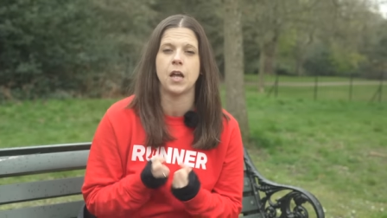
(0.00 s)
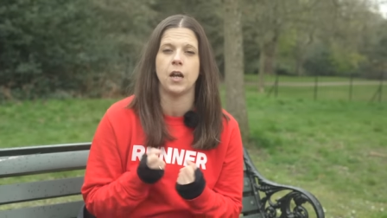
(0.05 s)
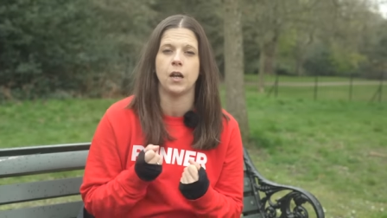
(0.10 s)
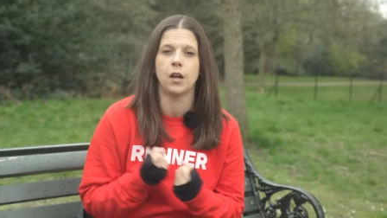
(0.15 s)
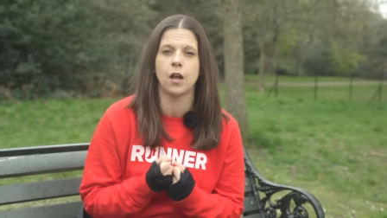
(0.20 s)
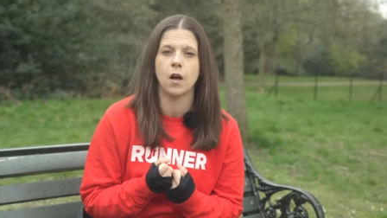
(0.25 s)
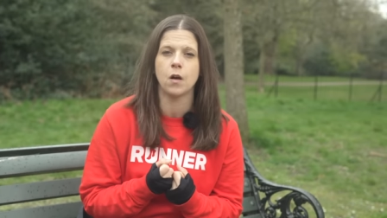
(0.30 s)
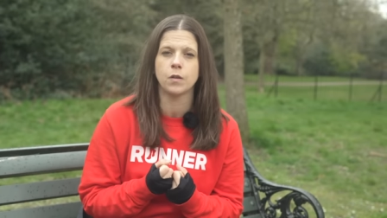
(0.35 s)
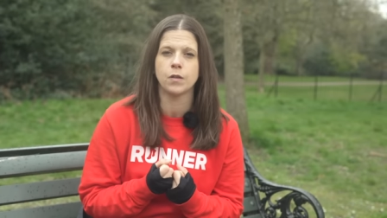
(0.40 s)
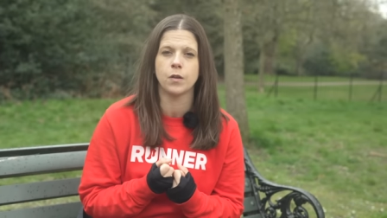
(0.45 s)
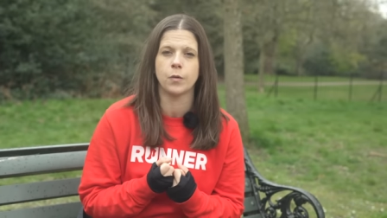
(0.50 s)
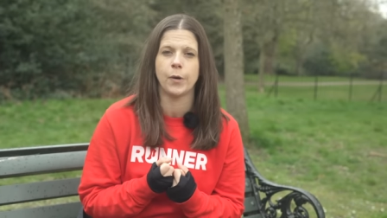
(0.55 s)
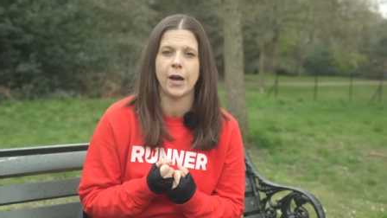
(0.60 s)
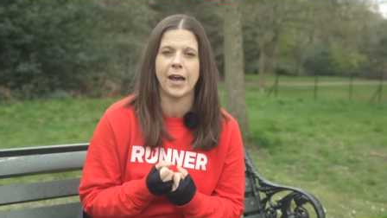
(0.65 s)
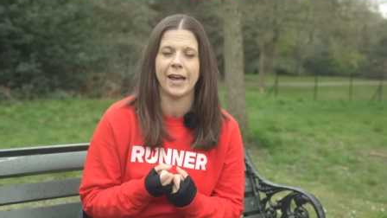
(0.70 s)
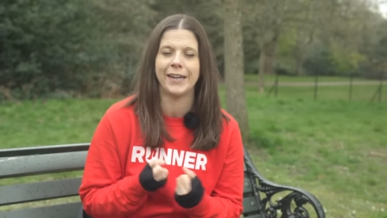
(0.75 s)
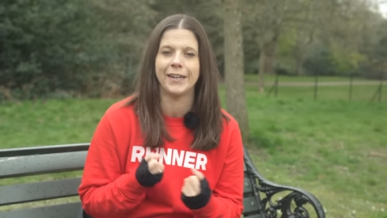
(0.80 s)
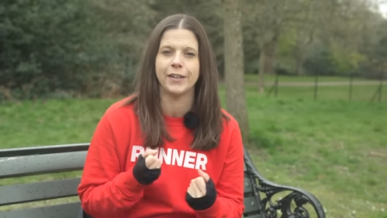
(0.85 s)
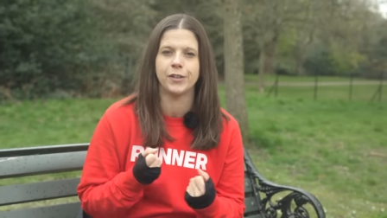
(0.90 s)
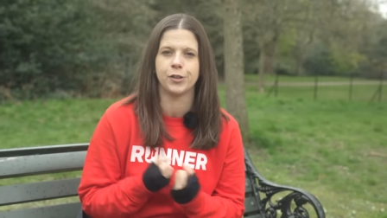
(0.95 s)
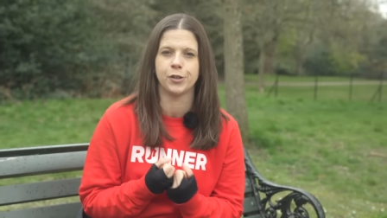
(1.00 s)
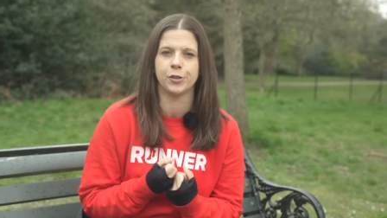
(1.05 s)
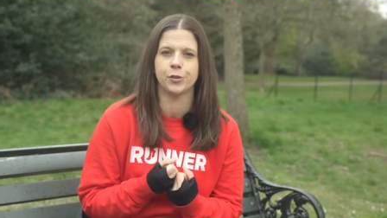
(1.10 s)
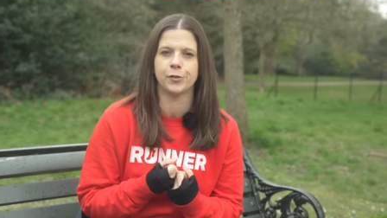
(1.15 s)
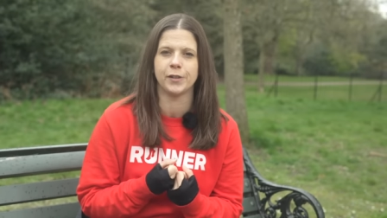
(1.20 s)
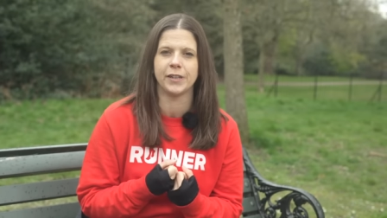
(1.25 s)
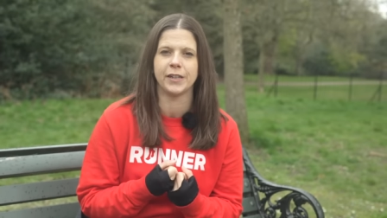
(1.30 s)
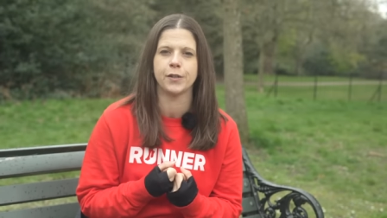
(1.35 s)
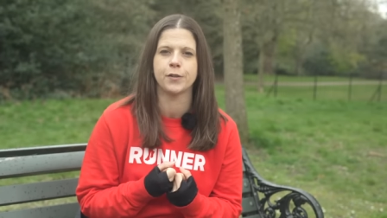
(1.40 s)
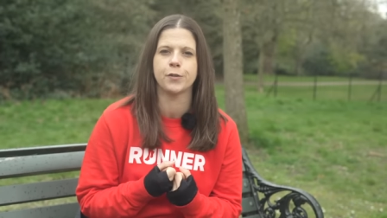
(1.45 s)
along the way
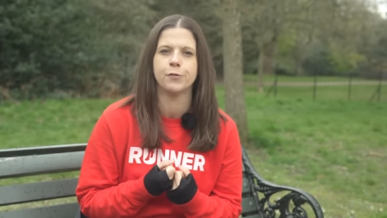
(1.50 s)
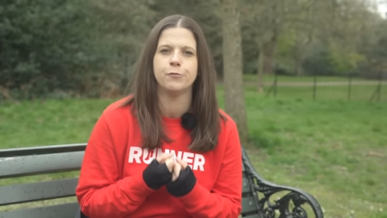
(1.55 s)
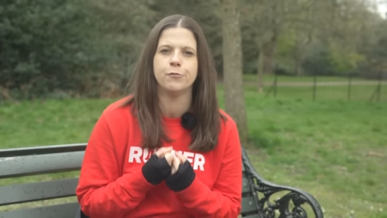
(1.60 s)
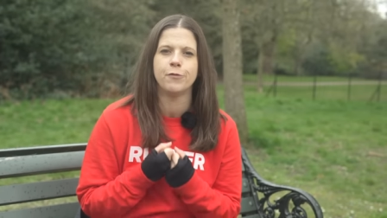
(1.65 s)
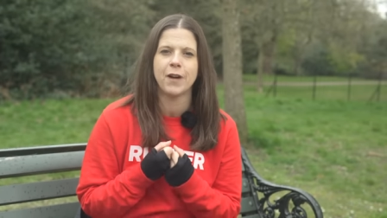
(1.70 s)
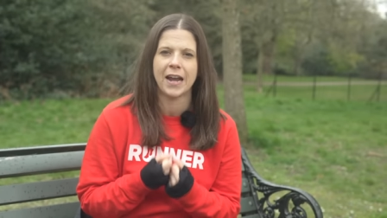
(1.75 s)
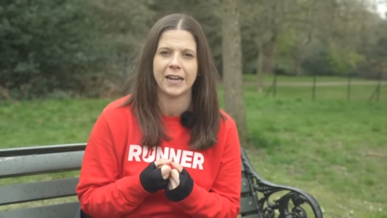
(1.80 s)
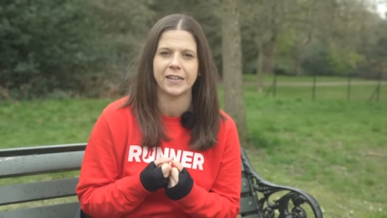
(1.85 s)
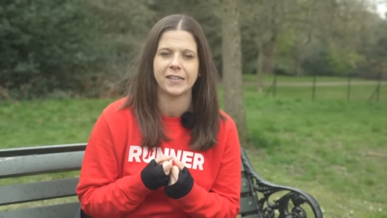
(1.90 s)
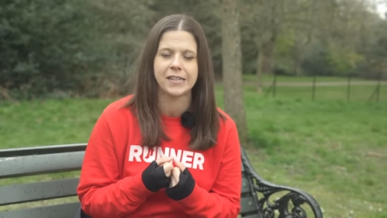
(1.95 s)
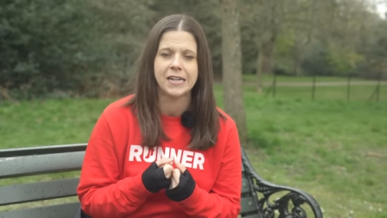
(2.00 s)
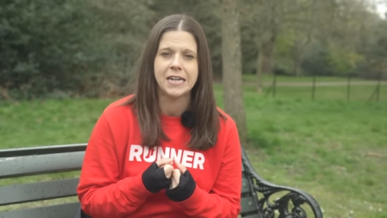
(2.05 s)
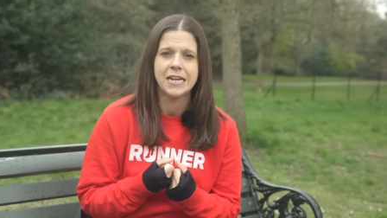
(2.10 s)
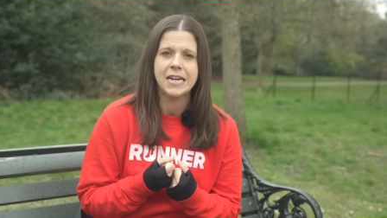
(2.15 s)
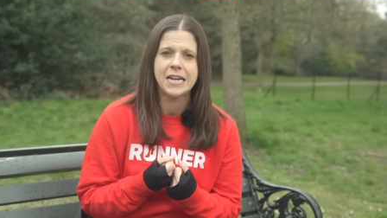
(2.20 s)
during the race.